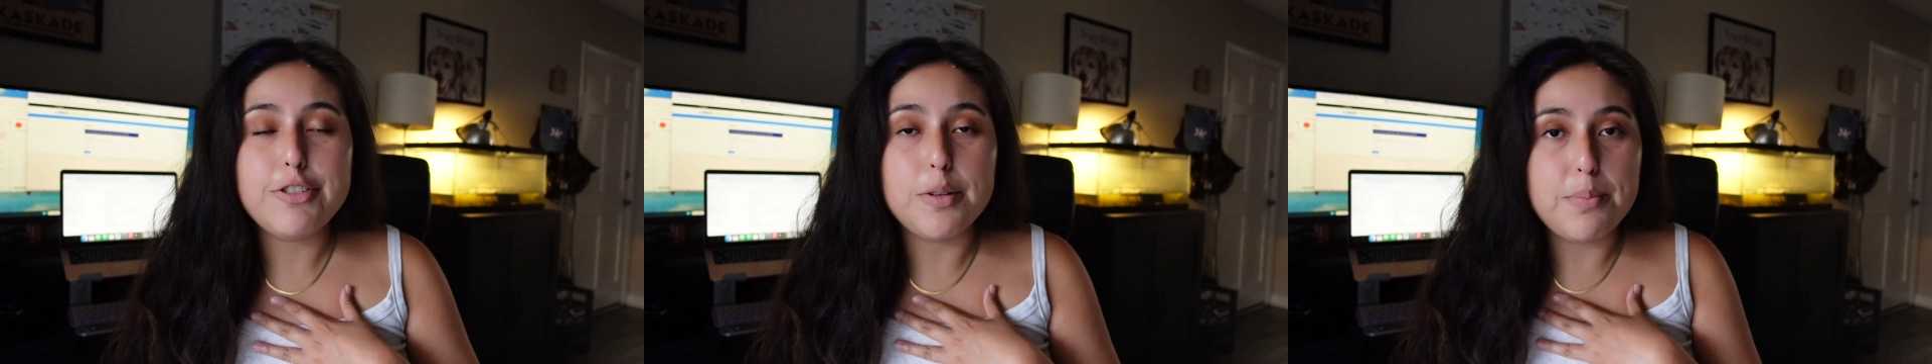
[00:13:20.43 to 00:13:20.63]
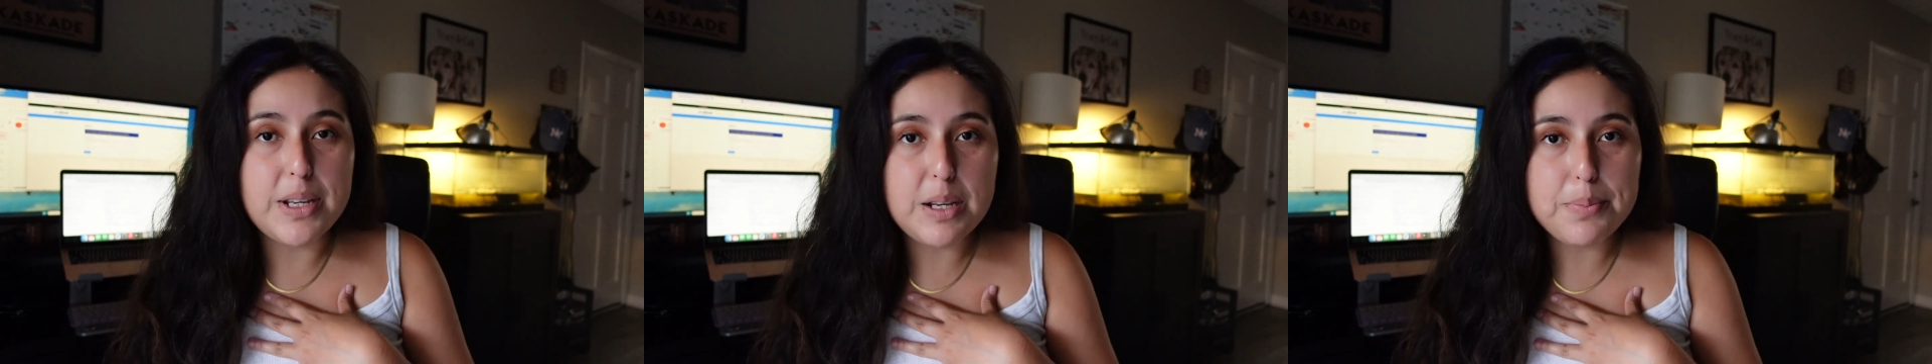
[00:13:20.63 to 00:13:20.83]

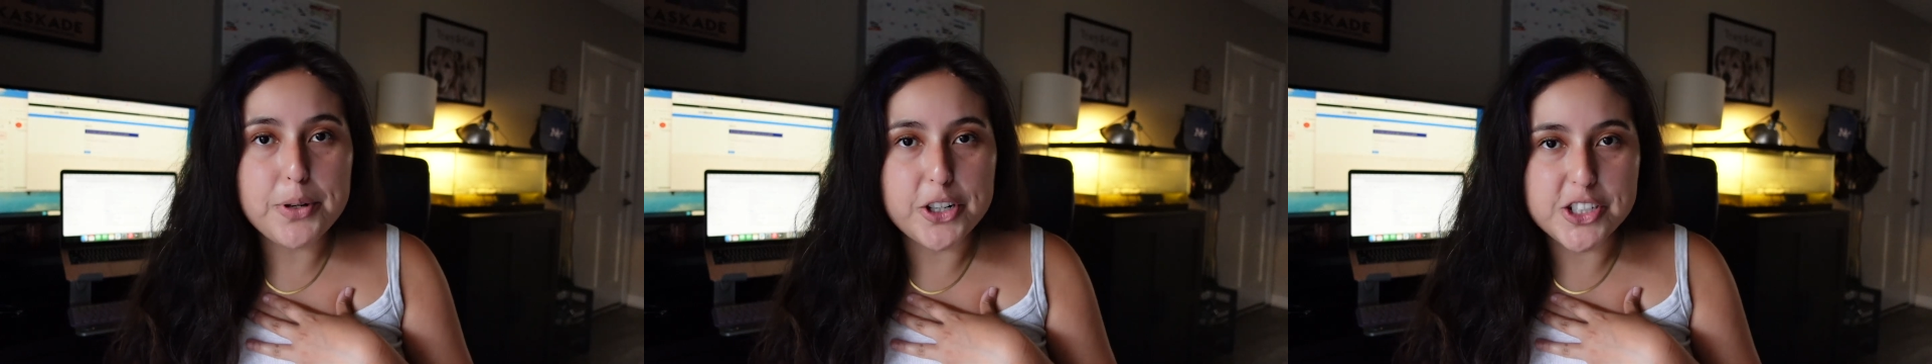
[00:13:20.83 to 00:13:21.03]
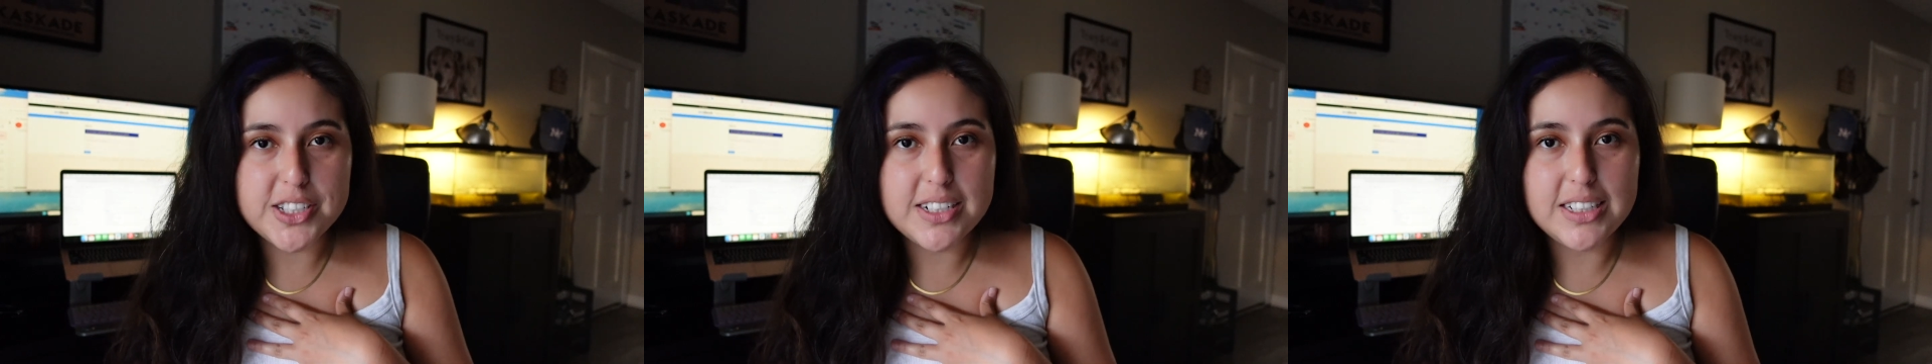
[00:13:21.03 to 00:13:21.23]
for me
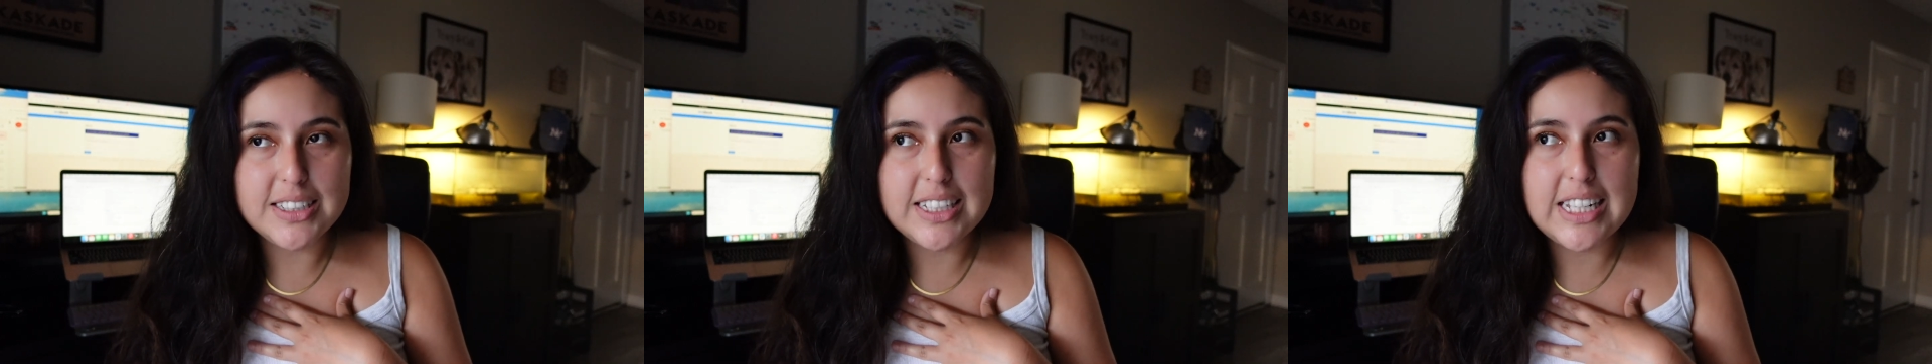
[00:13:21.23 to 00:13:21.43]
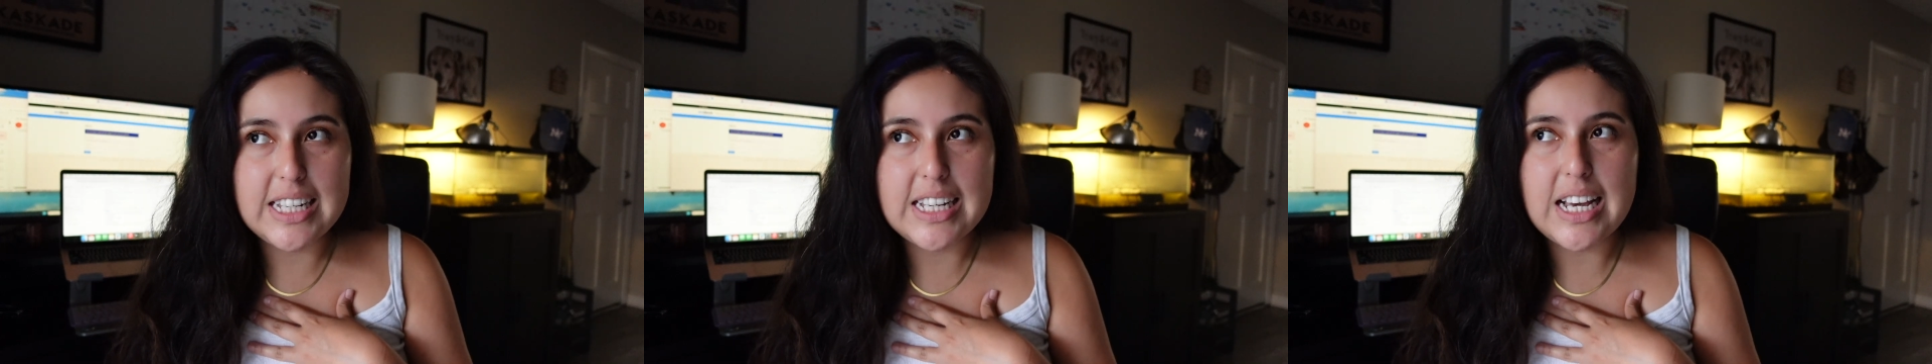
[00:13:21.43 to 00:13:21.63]

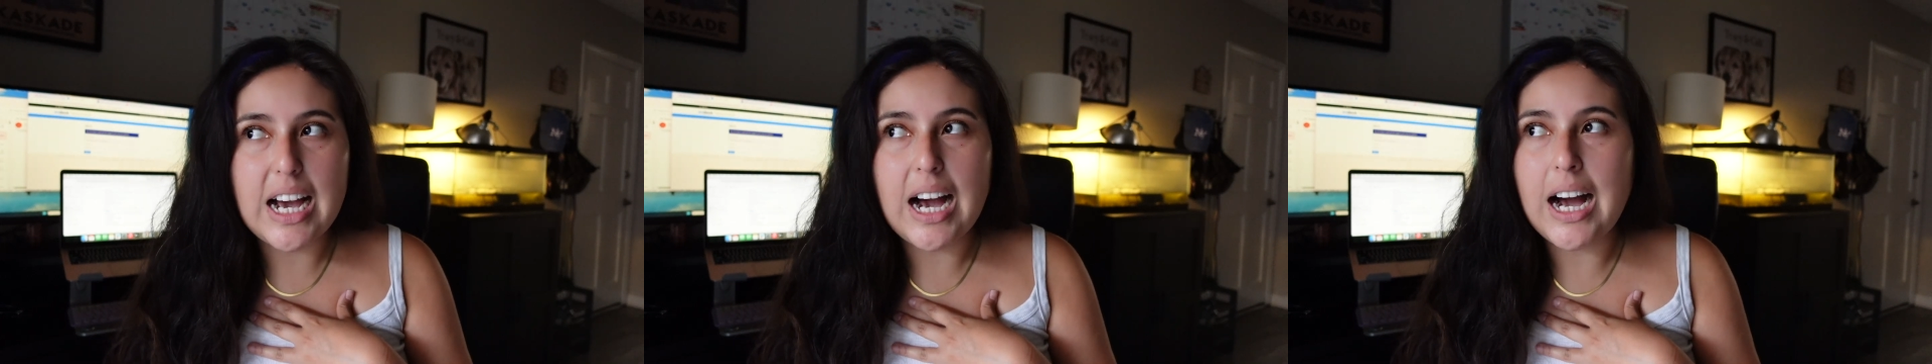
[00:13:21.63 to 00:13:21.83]
personally,